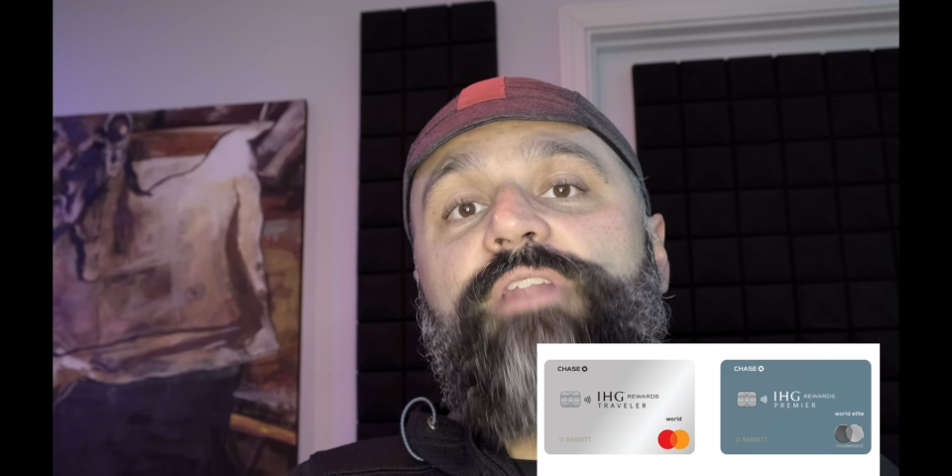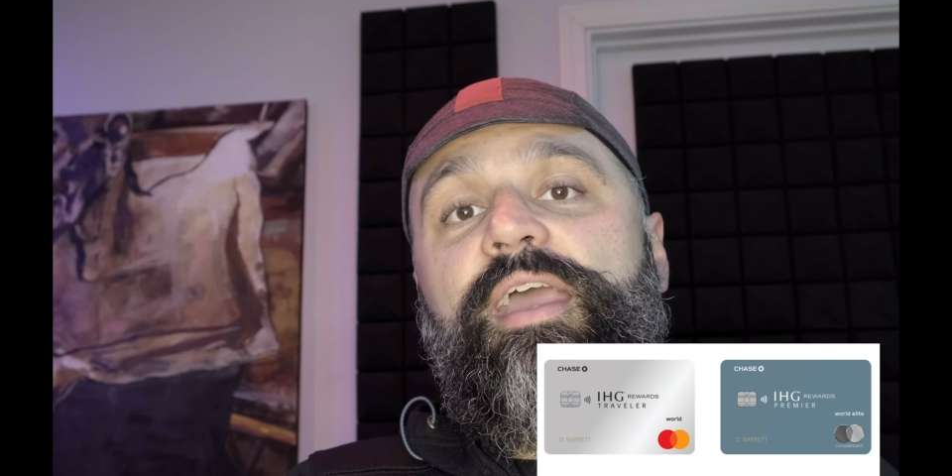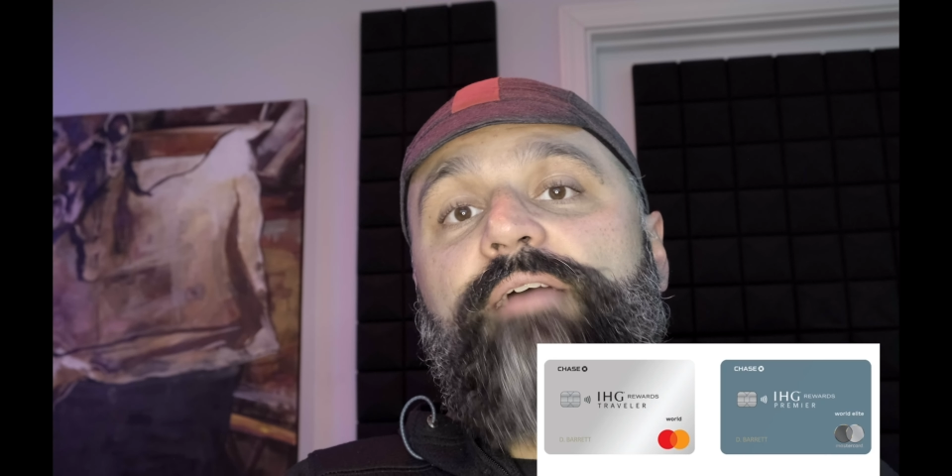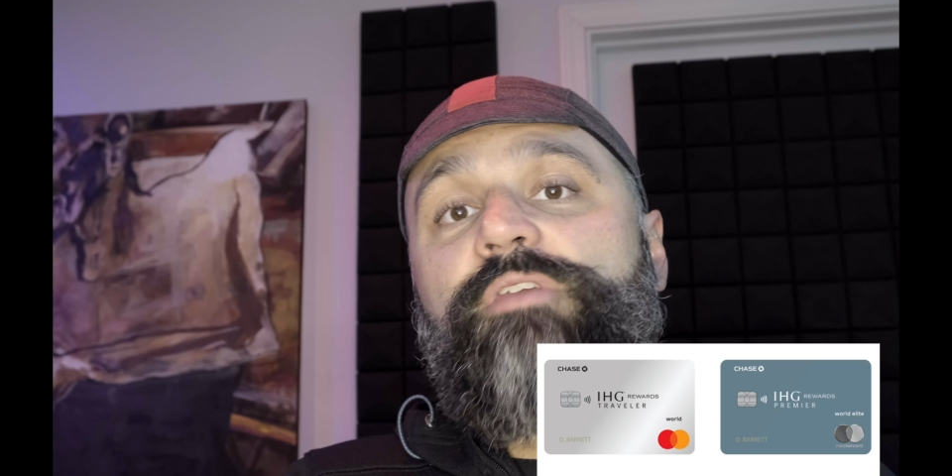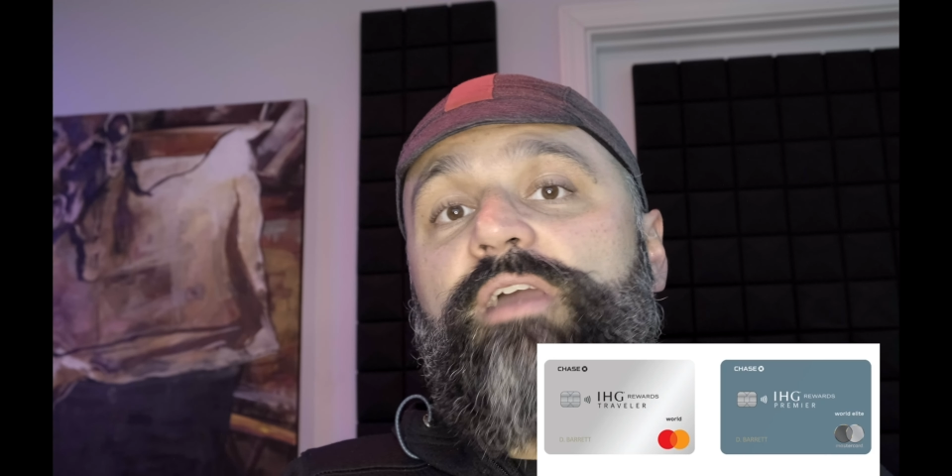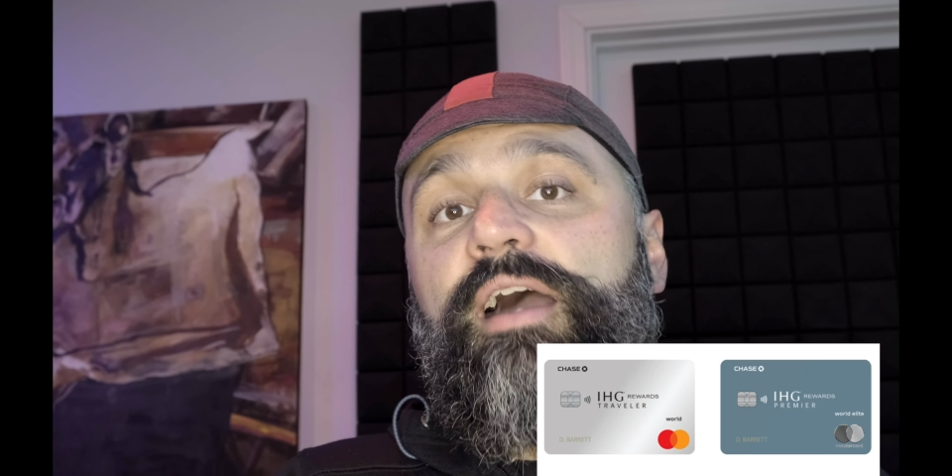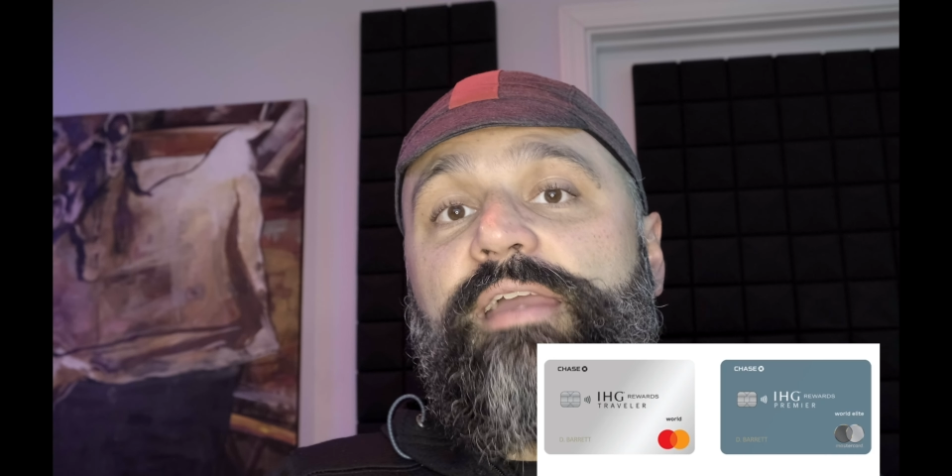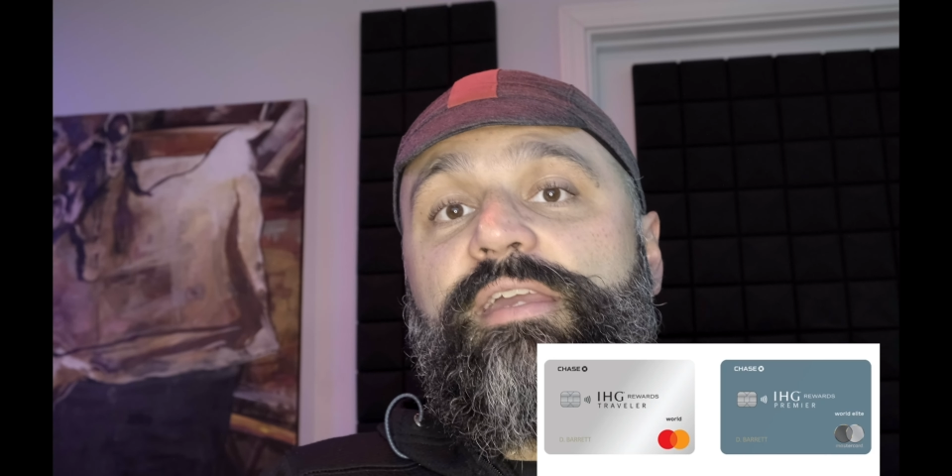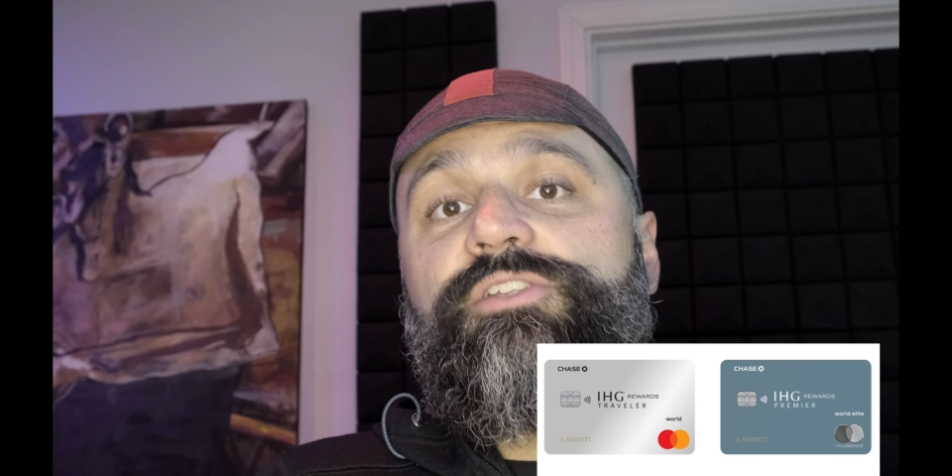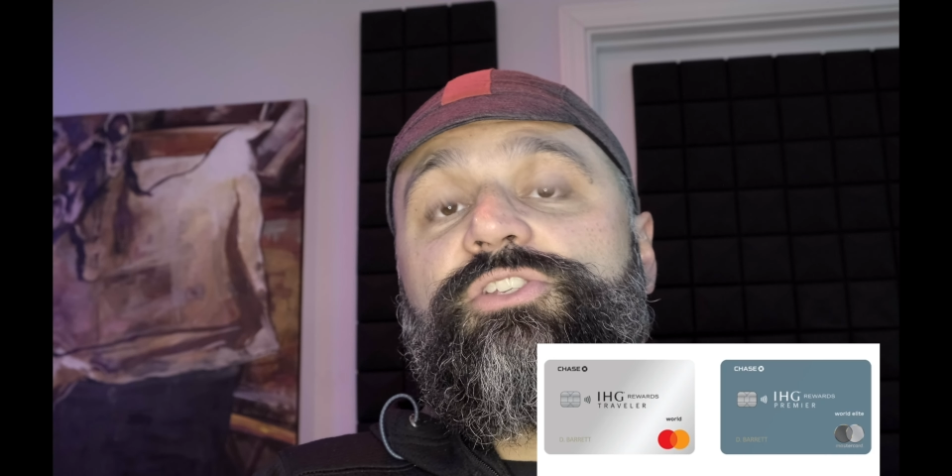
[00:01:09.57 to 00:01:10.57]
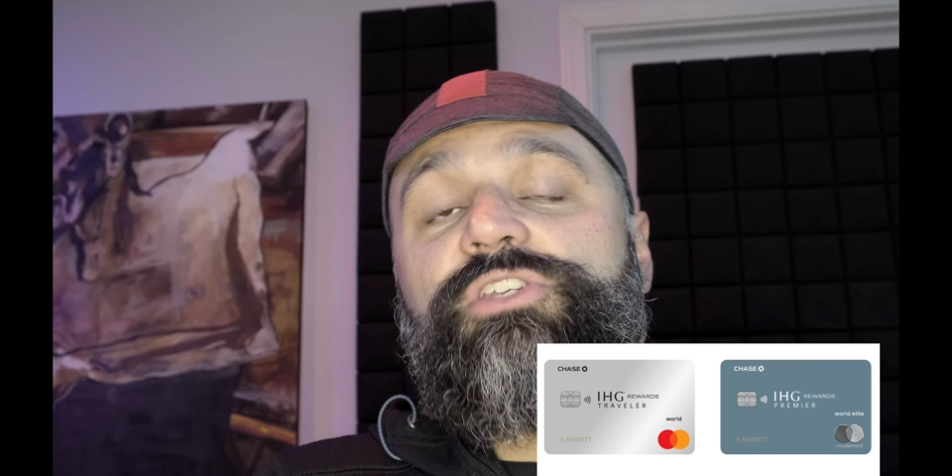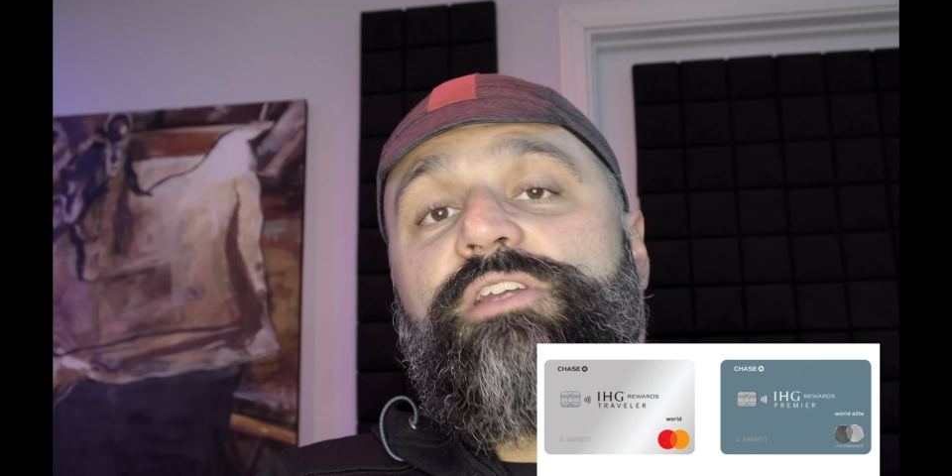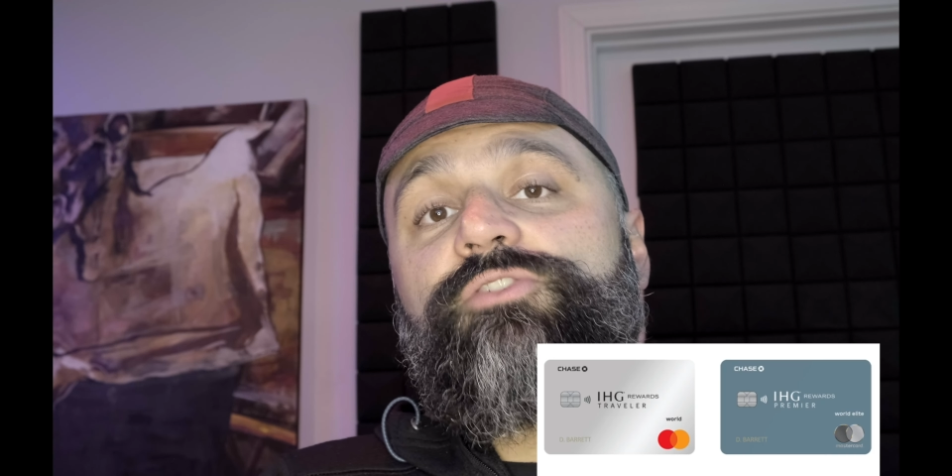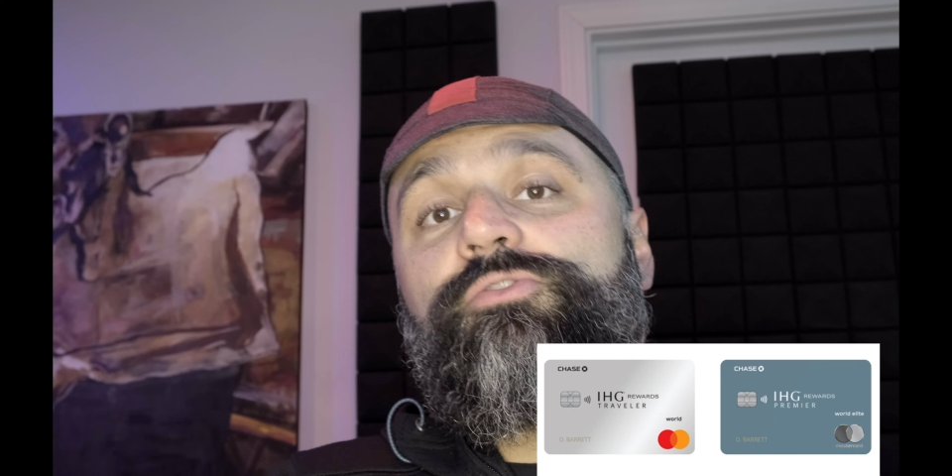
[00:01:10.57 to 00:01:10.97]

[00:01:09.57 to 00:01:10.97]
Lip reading: They have the IHG